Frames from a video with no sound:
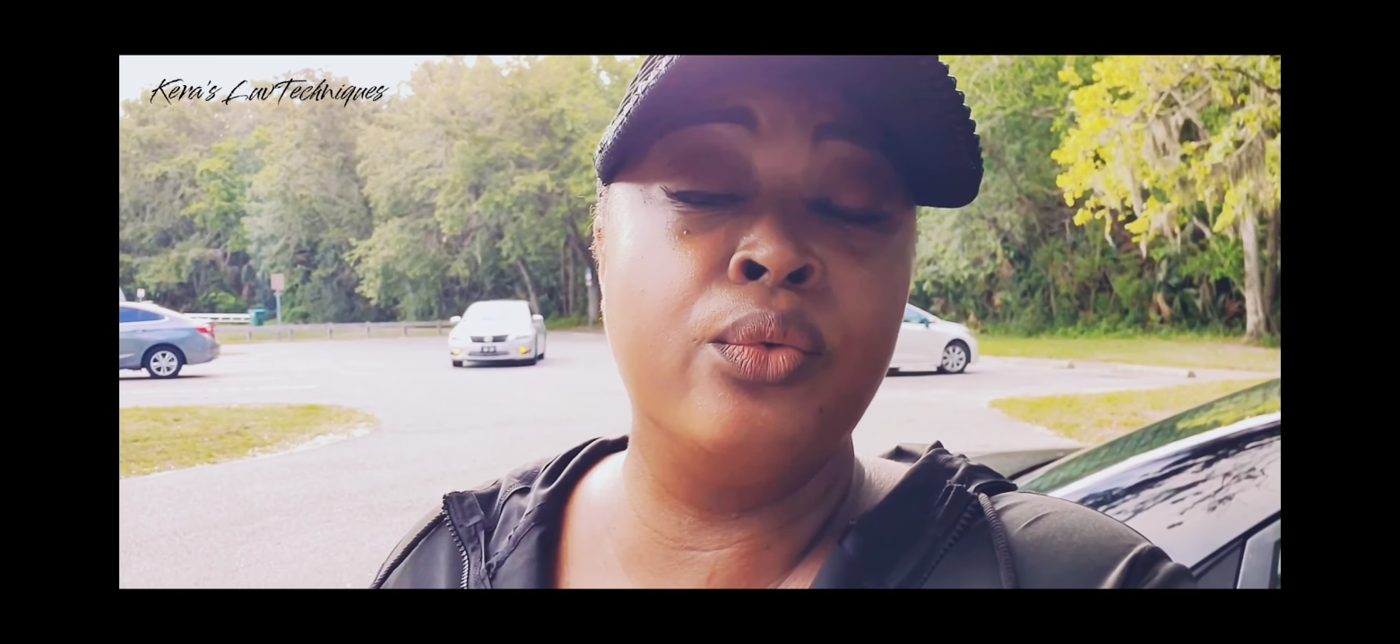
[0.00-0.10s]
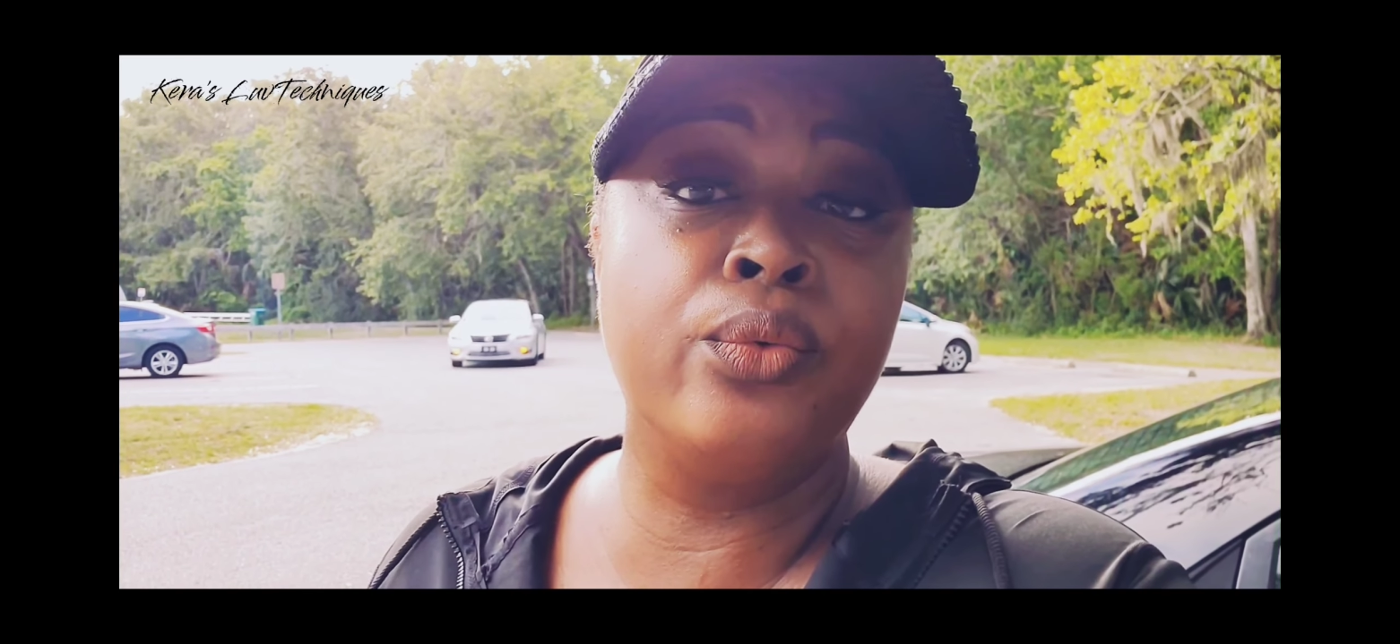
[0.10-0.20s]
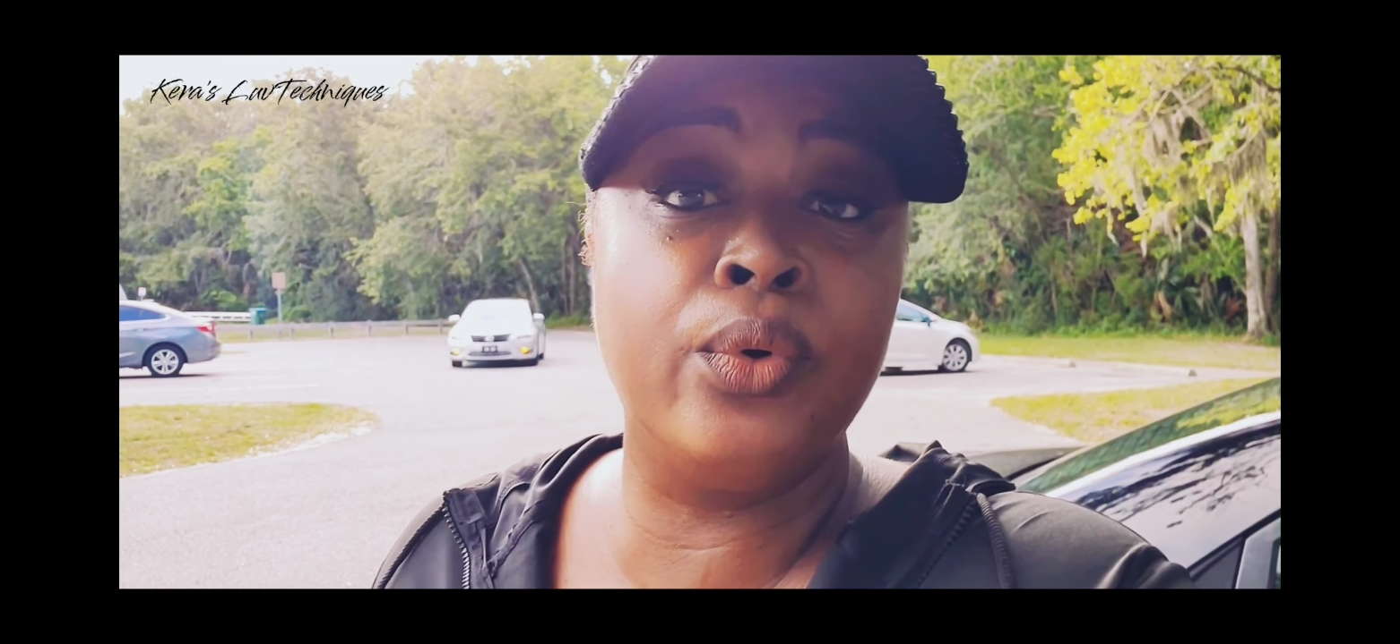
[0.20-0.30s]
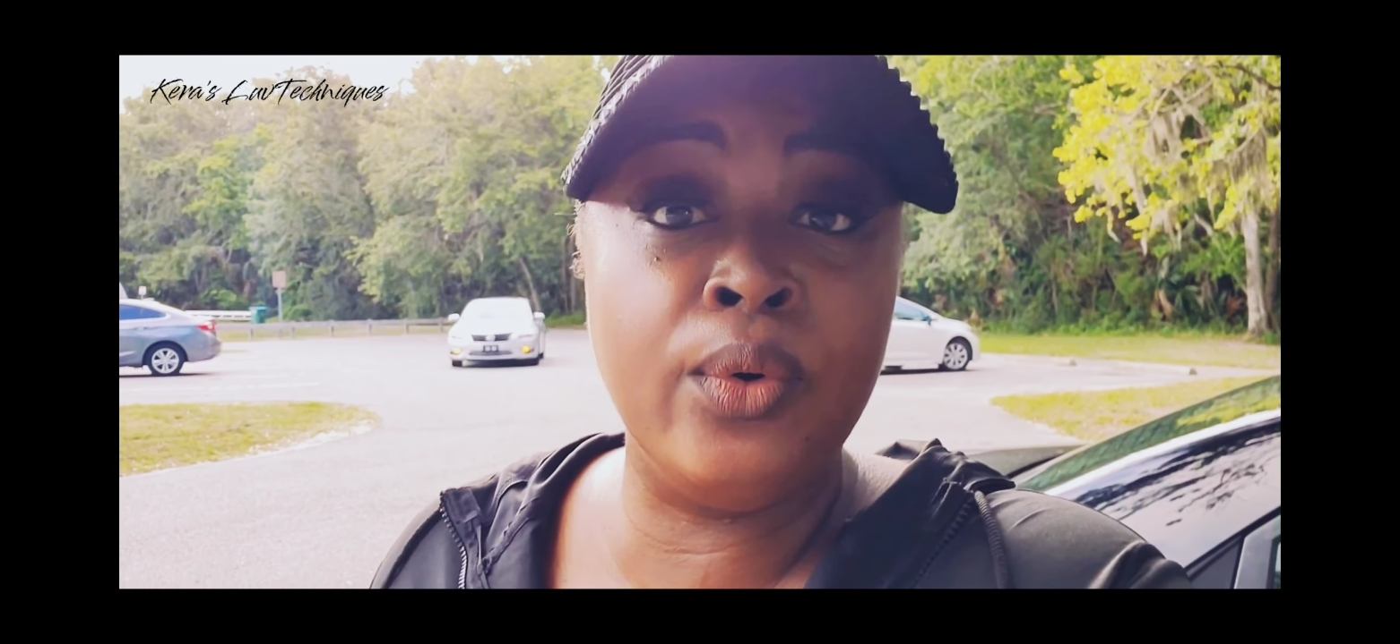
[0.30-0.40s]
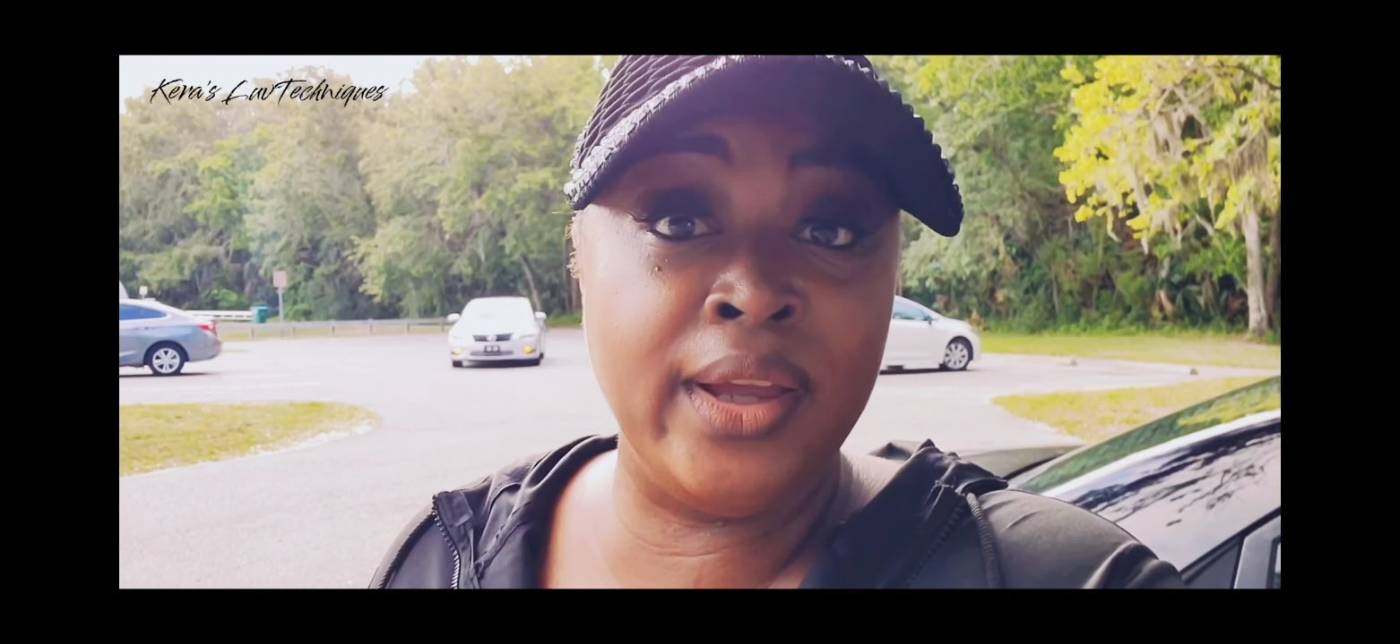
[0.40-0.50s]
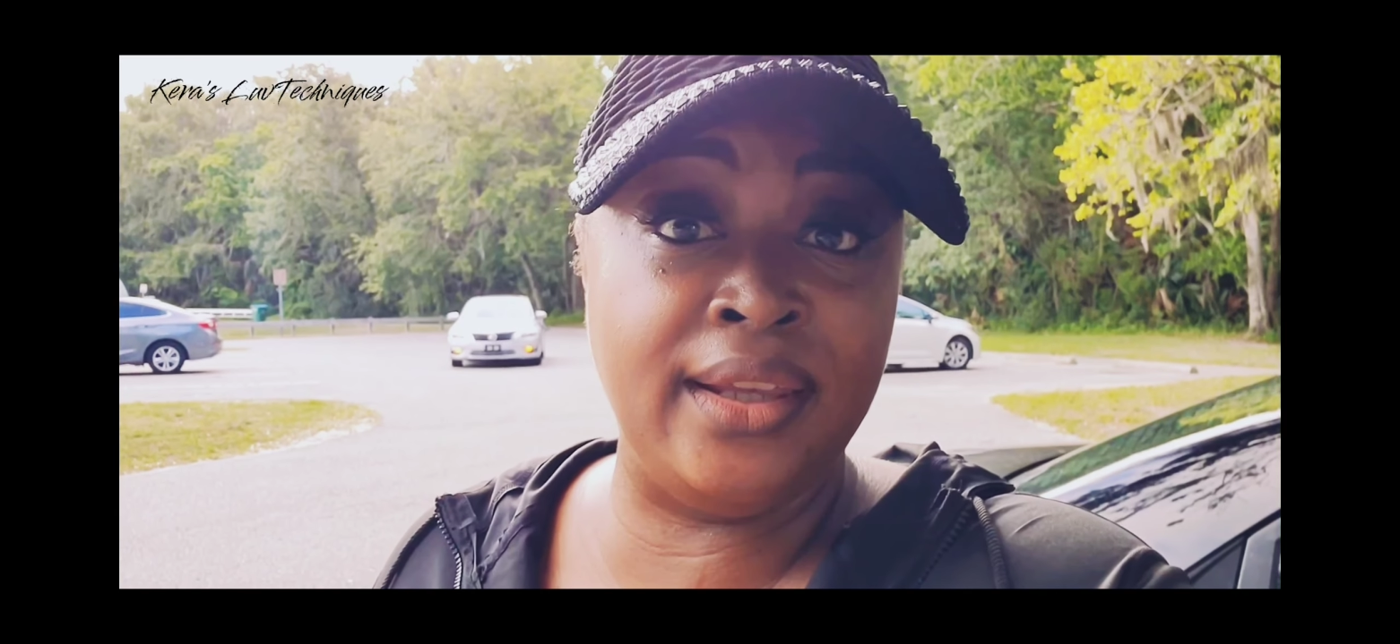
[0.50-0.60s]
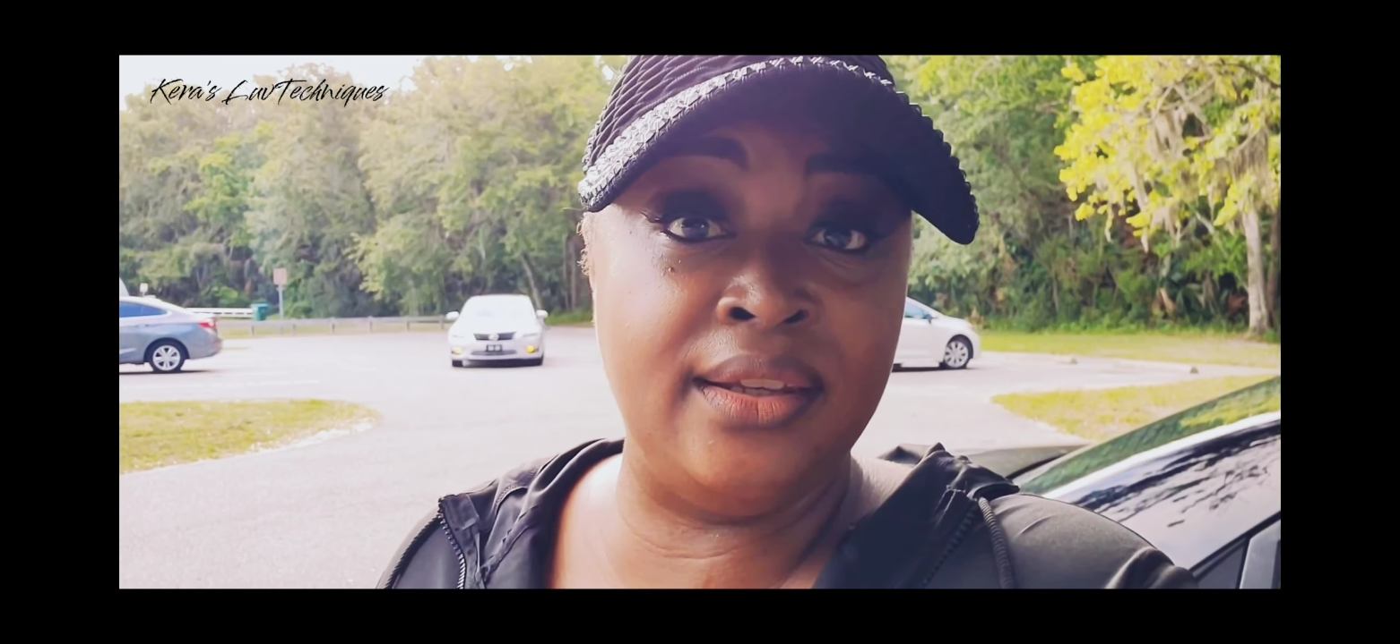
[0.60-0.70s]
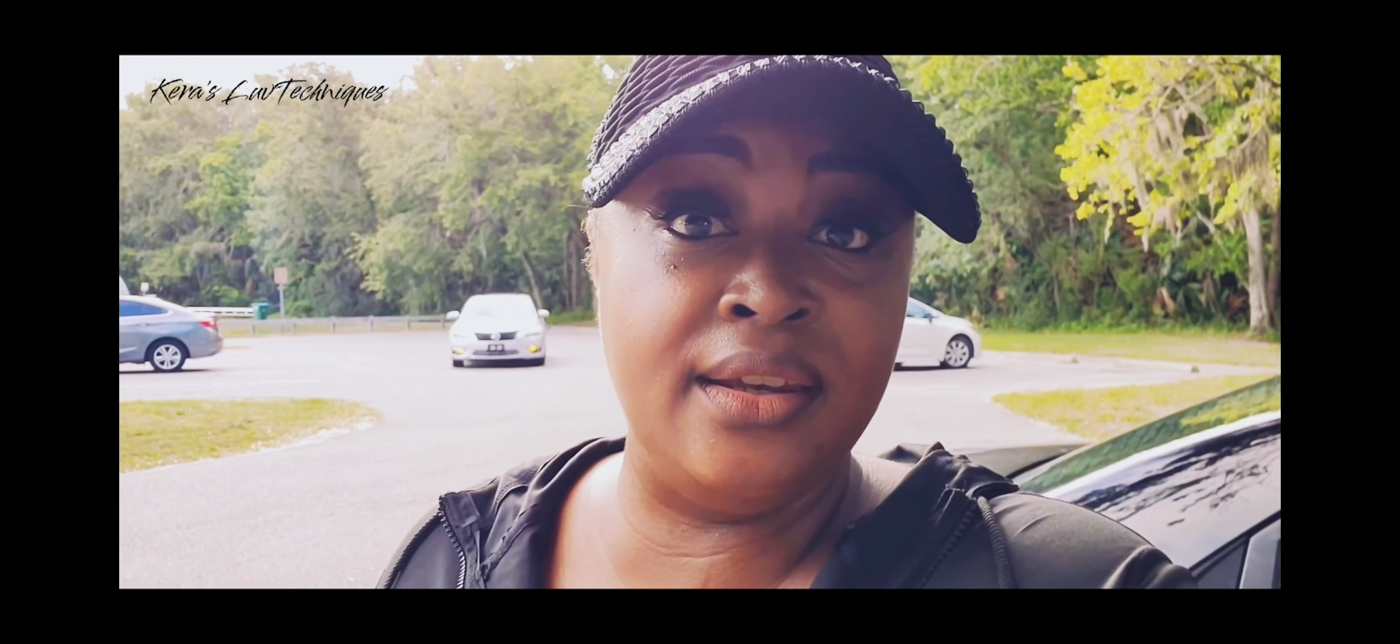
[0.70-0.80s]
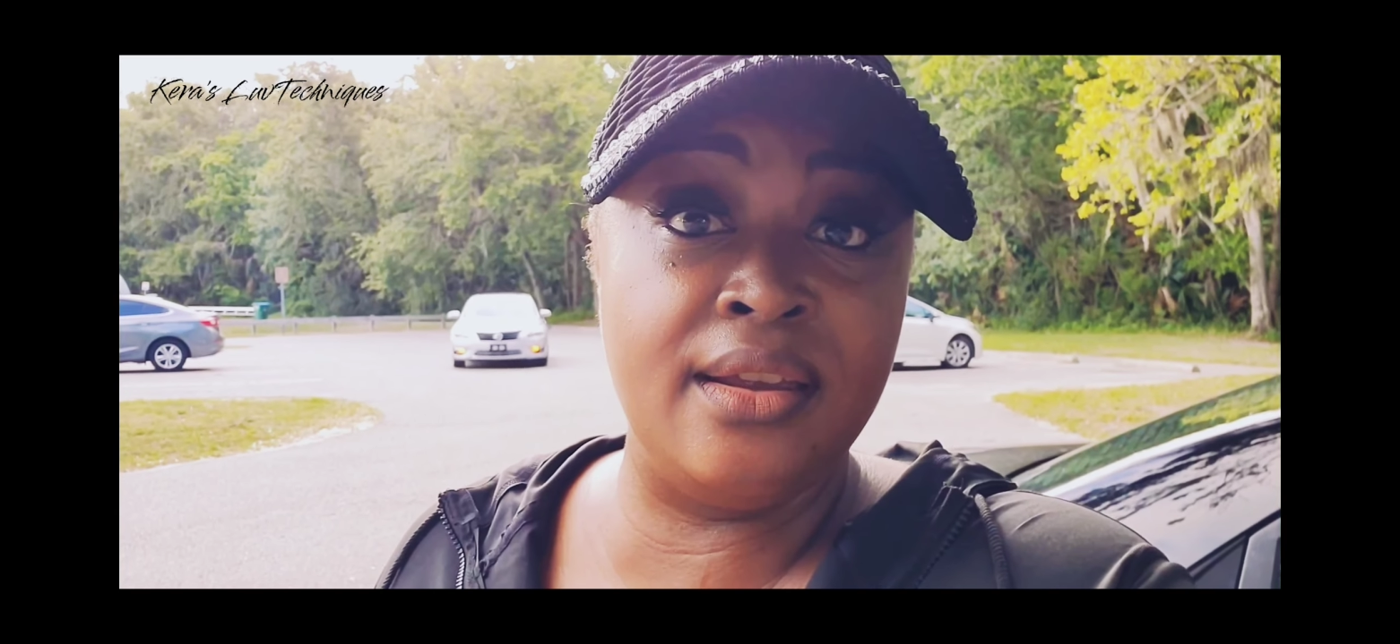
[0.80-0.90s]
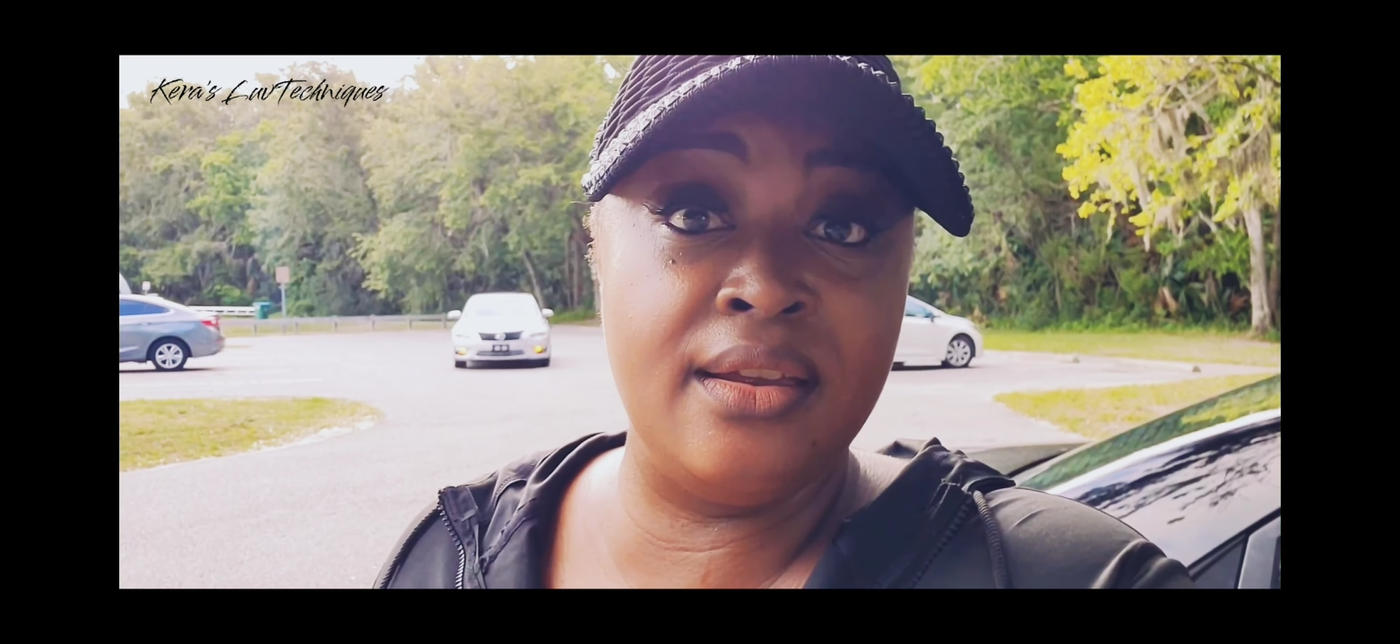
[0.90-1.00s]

ruin